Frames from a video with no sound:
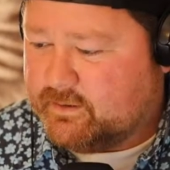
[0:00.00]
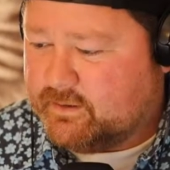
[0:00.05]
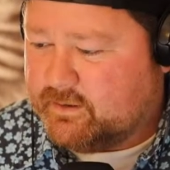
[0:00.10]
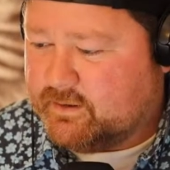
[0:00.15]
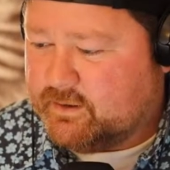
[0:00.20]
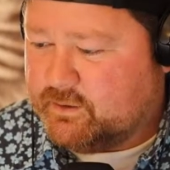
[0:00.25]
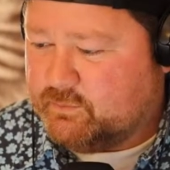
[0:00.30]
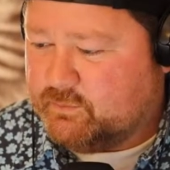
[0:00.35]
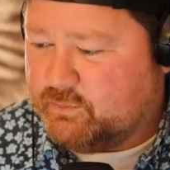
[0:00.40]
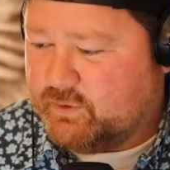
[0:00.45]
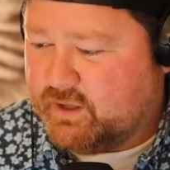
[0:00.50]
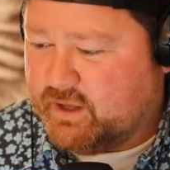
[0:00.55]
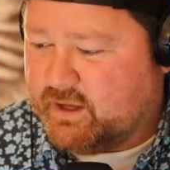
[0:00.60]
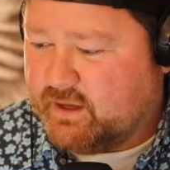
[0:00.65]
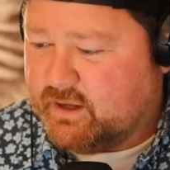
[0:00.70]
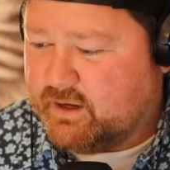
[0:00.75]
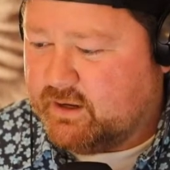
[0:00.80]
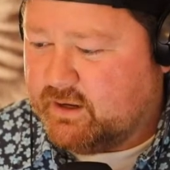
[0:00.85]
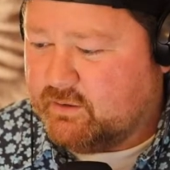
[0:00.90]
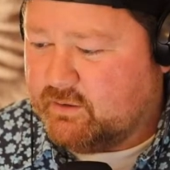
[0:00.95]
Are you
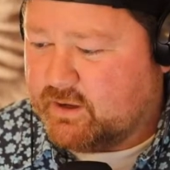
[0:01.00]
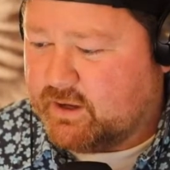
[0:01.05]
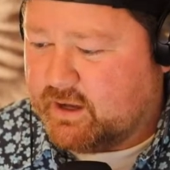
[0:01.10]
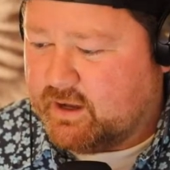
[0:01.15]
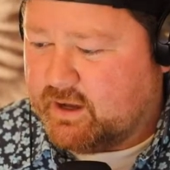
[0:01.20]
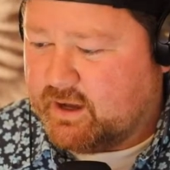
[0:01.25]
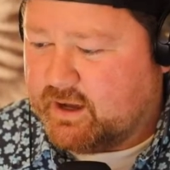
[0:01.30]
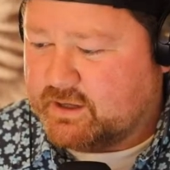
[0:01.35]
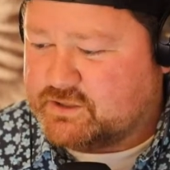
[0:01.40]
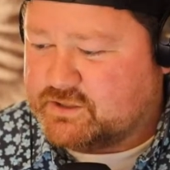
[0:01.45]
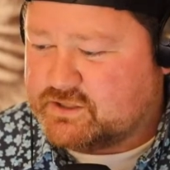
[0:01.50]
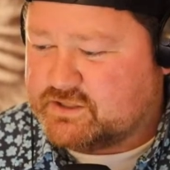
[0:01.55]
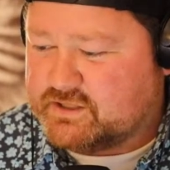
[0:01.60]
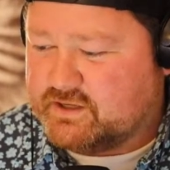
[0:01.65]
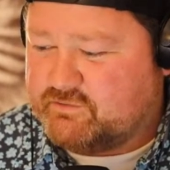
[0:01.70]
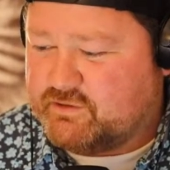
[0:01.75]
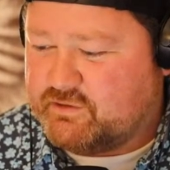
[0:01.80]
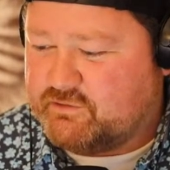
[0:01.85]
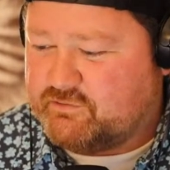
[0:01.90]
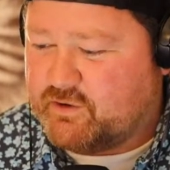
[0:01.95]
playing any? Okay, just
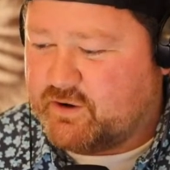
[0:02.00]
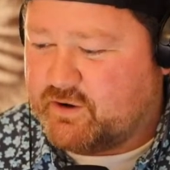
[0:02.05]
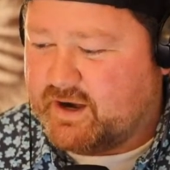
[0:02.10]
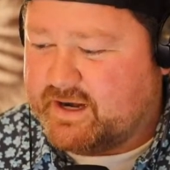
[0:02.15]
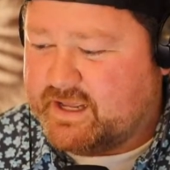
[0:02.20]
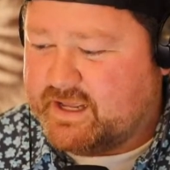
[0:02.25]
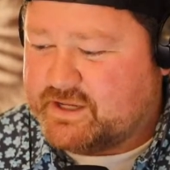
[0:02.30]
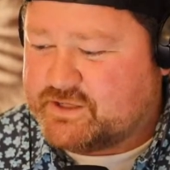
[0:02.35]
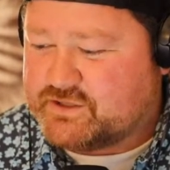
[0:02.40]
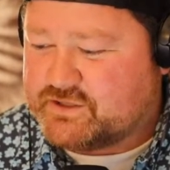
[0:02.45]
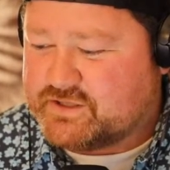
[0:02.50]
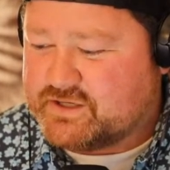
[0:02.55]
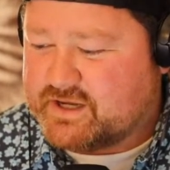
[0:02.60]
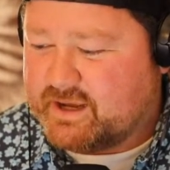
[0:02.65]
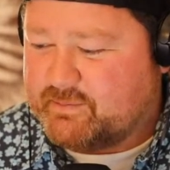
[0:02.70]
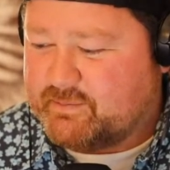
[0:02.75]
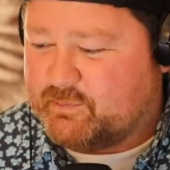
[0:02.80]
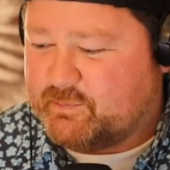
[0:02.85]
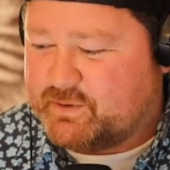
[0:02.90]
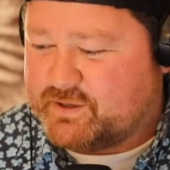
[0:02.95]
leave your phone on Eastern
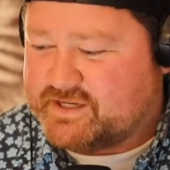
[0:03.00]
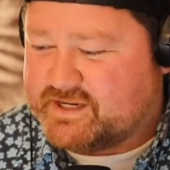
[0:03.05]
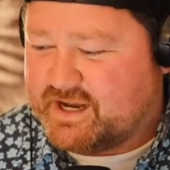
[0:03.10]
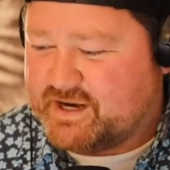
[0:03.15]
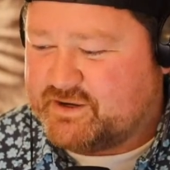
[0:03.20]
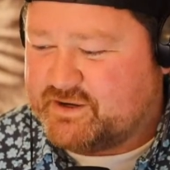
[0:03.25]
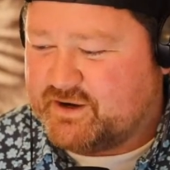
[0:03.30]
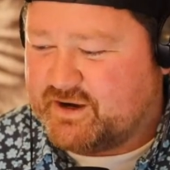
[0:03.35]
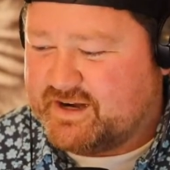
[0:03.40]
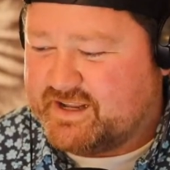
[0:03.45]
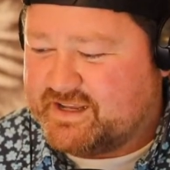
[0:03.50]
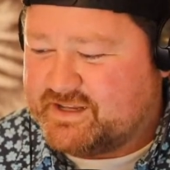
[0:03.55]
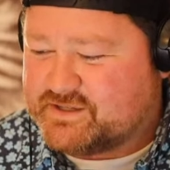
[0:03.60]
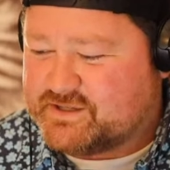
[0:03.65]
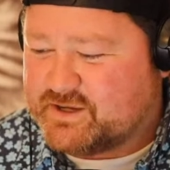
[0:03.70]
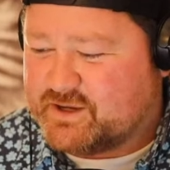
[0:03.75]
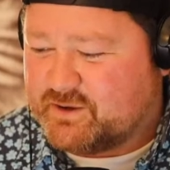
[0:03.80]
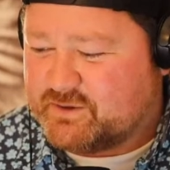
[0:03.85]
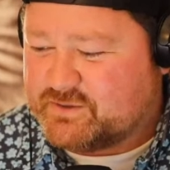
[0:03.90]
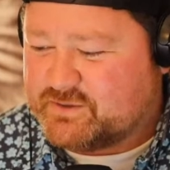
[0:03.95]
time and pretend you're on
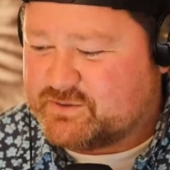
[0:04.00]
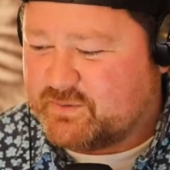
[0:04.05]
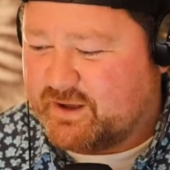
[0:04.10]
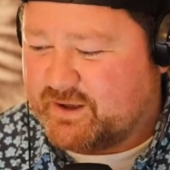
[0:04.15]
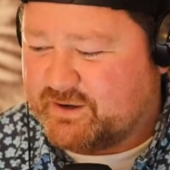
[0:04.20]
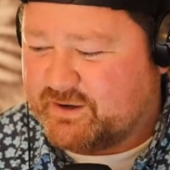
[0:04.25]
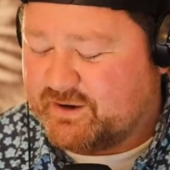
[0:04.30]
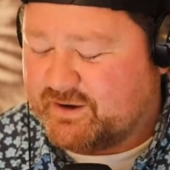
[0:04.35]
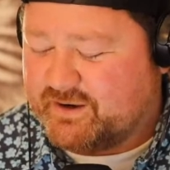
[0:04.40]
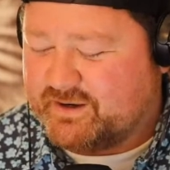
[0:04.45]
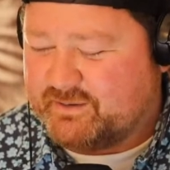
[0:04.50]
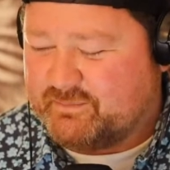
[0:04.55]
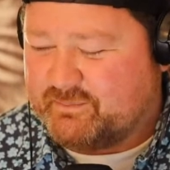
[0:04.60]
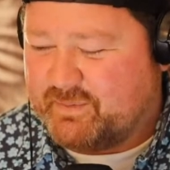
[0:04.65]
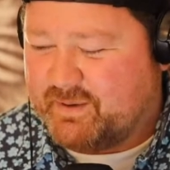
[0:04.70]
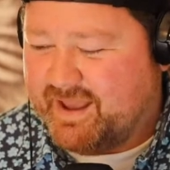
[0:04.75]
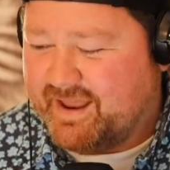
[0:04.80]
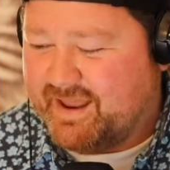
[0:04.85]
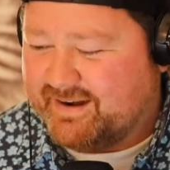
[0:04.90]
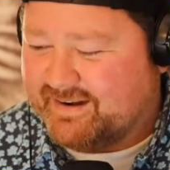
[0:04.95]
East Coast while you're in
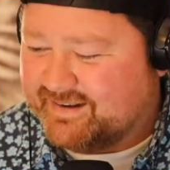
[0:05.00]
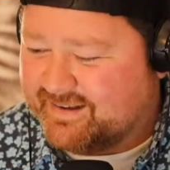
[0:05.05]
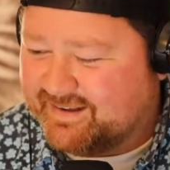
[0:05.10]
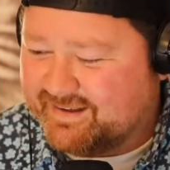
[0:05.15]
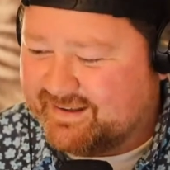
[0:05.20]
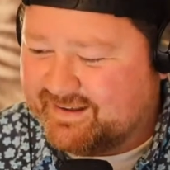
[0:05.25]
Bend.